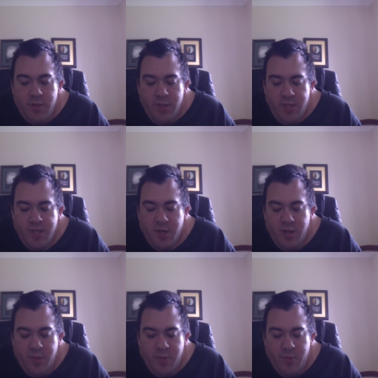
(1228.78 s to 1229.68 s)
There's gotta
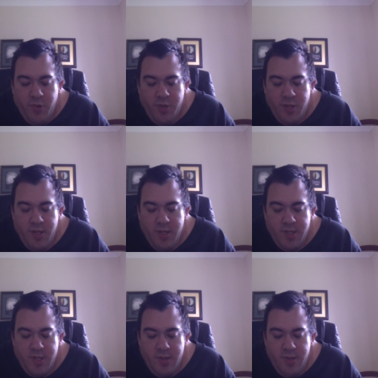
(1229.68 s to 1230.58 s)
be more to this,
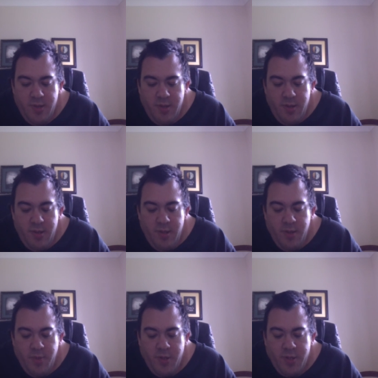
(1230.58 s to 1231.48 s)
they
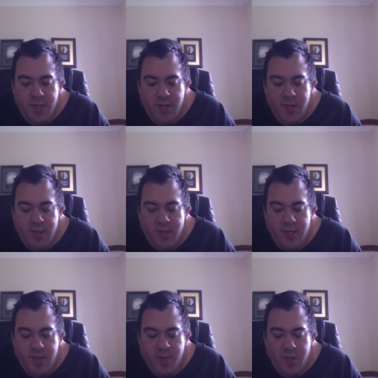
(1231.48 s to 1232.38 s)
both said at the
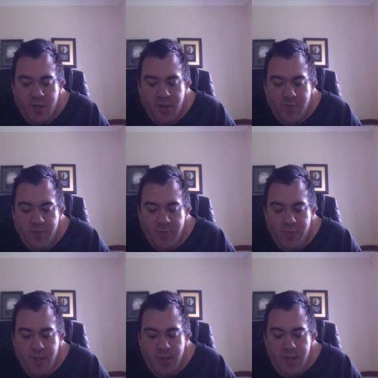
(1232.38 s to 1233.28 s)
same time.
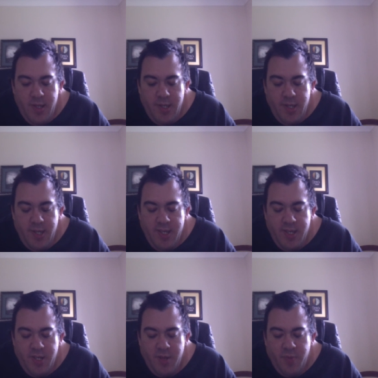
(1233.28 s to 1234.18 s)
Stacey
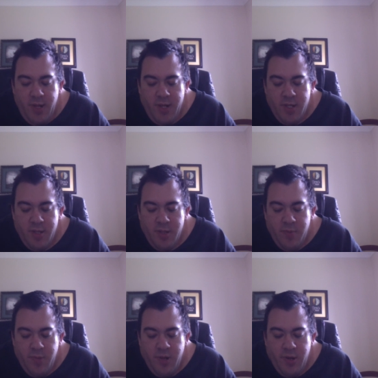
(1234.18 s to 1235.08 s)
turned back to the
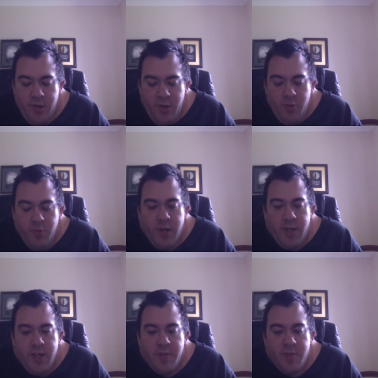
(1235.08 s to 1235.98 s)
computer,
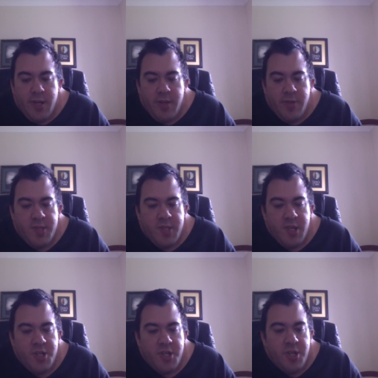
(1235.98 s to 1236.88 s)
ready to begin the
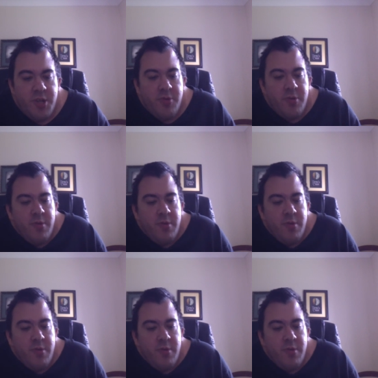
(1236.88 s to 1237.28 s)
search anew.